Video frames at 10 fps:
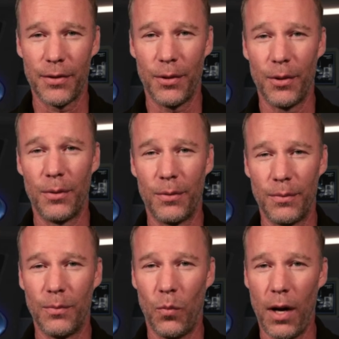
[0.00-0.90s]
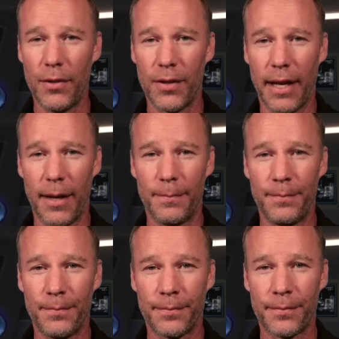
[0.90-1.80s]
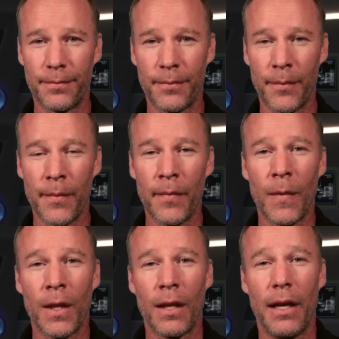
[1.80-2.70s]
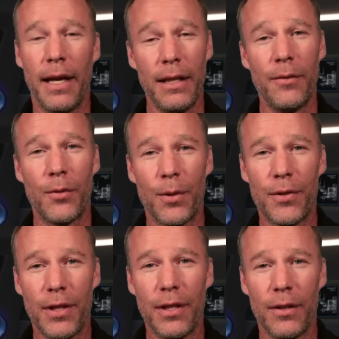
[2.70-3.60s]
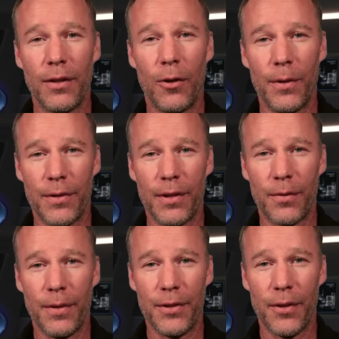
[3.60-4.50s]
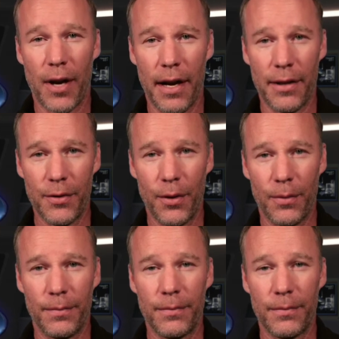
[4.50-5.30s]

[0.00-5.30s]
So watch that. And then of course you can always increase your ISO,